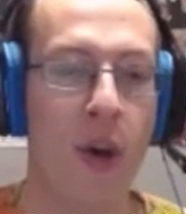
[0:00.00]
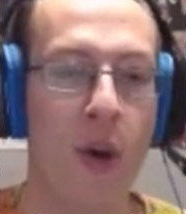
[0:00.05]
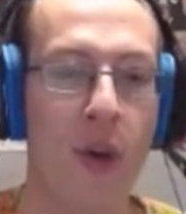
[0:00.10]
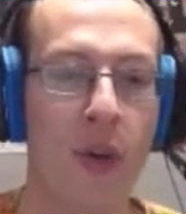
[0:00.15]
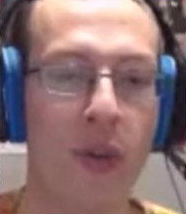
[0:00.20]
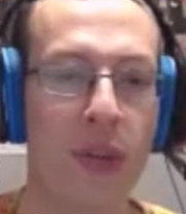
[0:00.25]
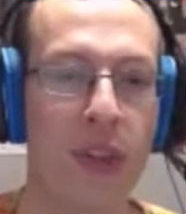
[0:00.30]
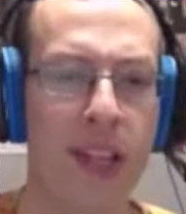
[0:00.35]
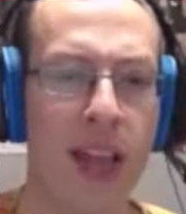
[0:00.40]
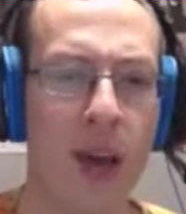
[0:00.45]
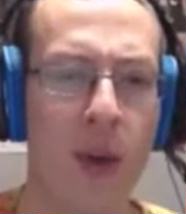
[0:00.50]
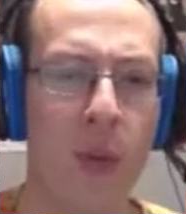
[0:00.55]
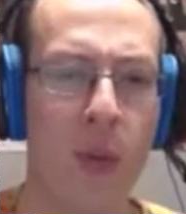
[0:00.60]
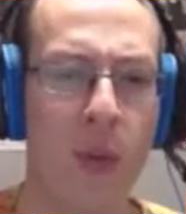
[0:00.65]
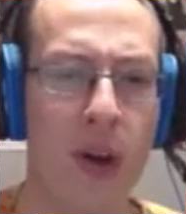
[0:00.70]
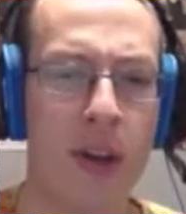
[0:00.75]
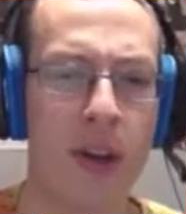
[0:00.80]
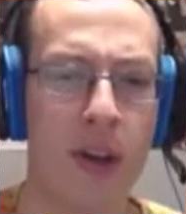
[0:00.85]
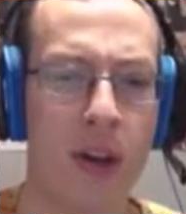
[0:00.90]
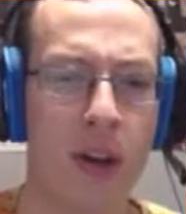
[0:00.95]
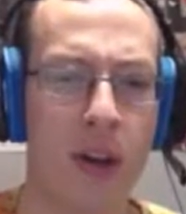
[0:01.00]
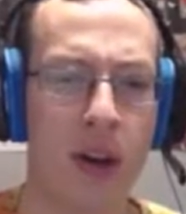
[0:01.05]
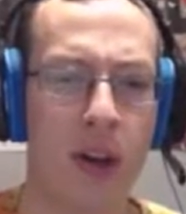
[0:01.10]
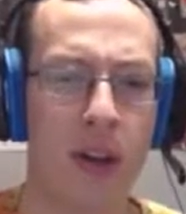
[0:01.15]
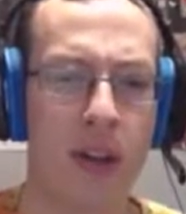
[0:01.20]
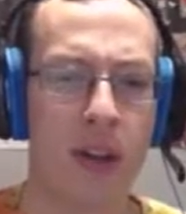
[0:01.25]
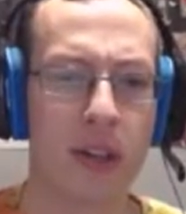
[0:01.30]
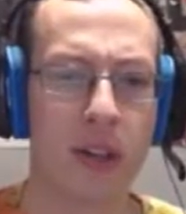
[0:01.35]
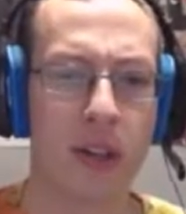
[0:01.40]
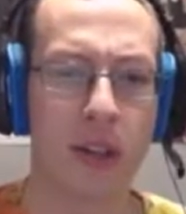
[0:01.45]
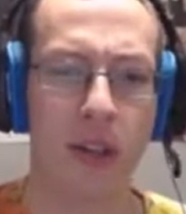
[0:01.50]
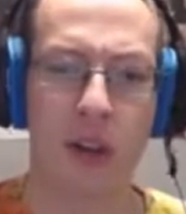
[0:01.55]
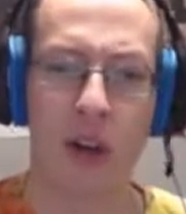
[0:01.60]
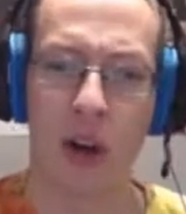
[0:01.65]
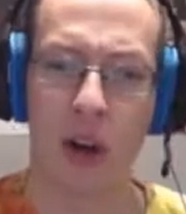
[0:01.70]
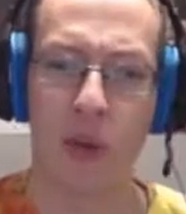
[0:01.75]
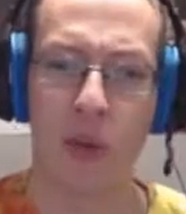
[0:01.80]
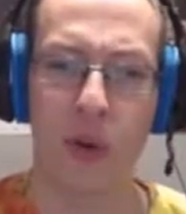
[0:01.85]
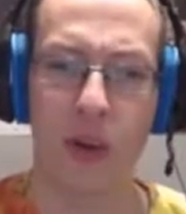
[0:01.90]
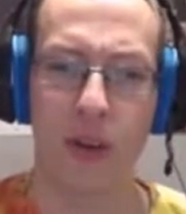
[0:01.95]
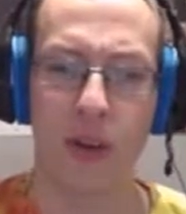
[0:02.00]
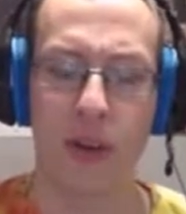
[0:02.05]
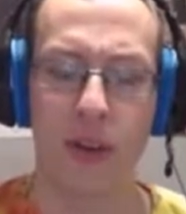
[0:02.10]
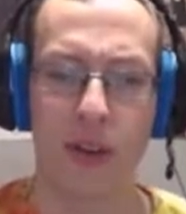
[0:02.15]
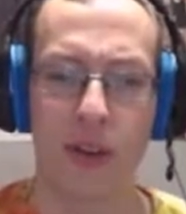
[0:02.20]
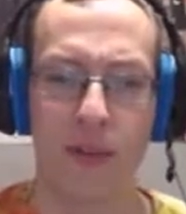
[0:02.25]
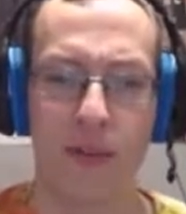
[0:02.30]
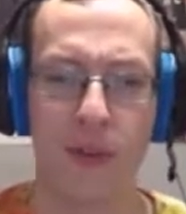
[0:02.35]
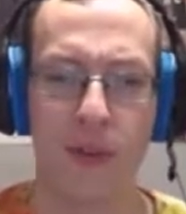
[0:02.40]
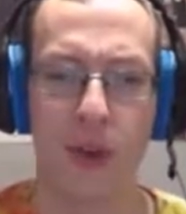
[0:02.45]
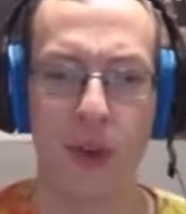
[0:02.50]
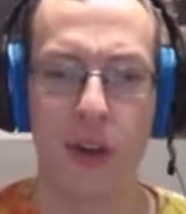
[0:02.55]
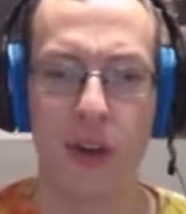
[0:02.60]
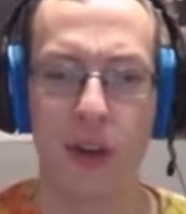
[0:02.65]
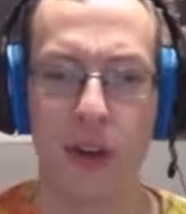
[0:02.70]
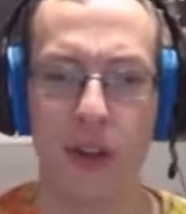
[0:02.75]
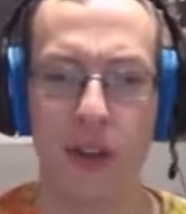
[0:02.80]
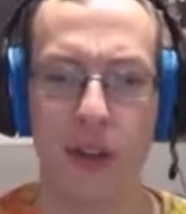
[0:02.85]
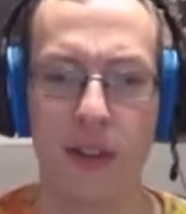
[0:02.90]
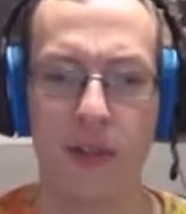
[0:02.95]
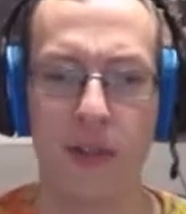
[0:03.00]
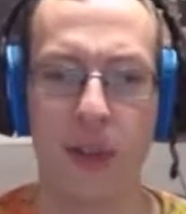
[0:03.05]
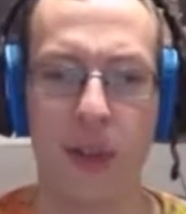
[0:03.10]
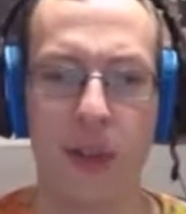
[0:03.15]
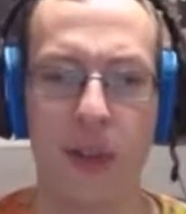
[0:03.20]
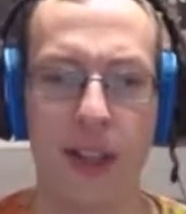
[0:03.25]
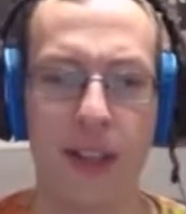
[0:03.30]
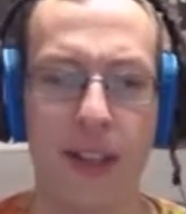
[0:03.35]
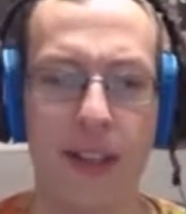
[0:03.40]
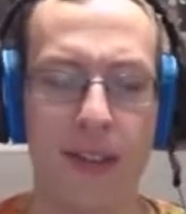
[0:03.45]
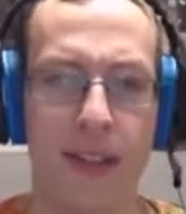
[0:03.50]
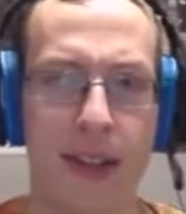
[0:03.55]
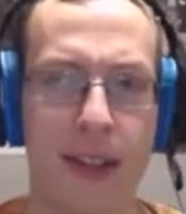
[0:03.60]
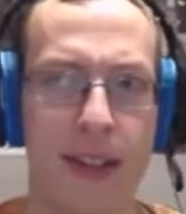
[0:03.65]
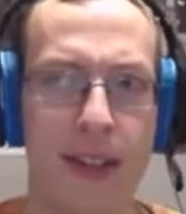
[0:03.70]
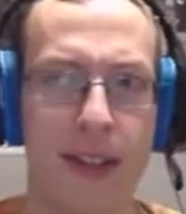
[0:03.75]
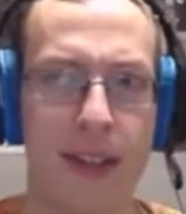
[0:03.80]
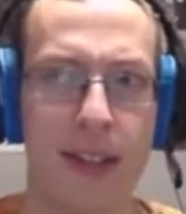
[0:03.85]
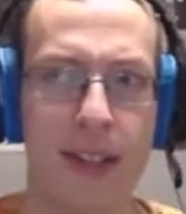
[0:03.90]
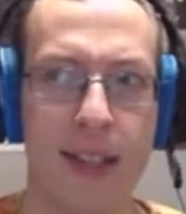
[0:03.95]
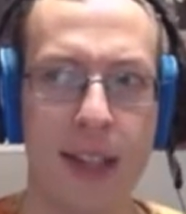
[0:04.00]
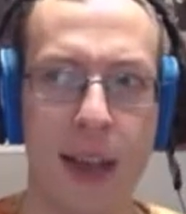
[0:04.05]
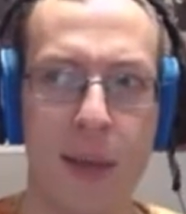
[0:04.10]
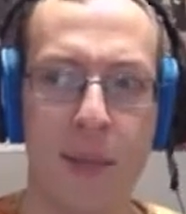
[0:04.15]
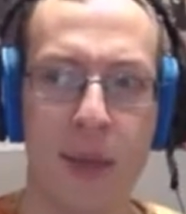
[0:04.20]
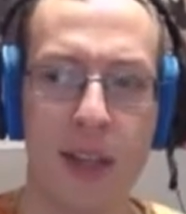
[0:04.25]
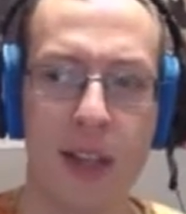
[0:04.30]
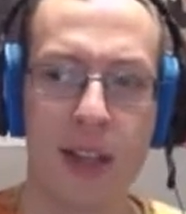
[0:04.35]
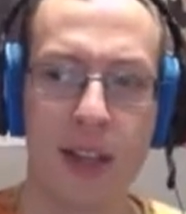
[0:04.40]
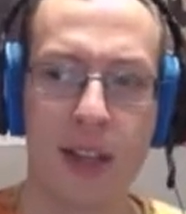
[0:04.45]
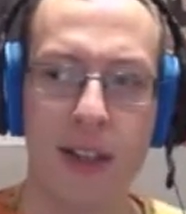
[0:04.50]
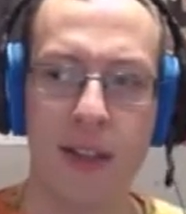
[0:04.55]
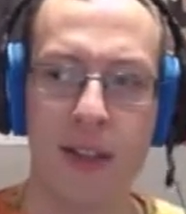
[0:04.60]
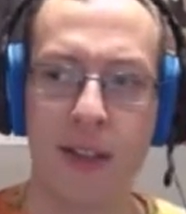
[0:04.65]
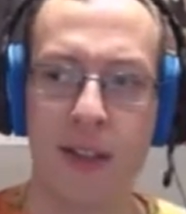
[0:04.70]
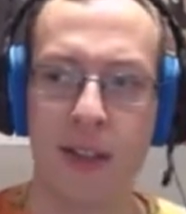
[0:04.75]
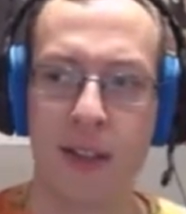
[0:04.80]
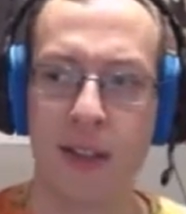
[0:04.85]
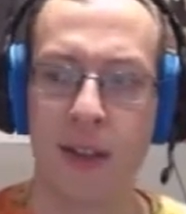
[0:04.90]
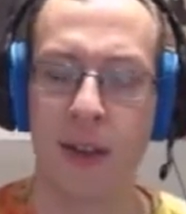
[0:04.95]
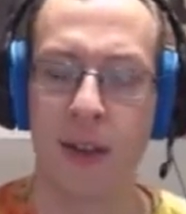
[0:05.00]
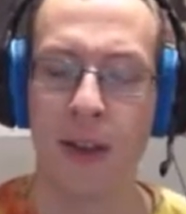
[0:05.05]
only got one artwork for the full art lands, and I did that because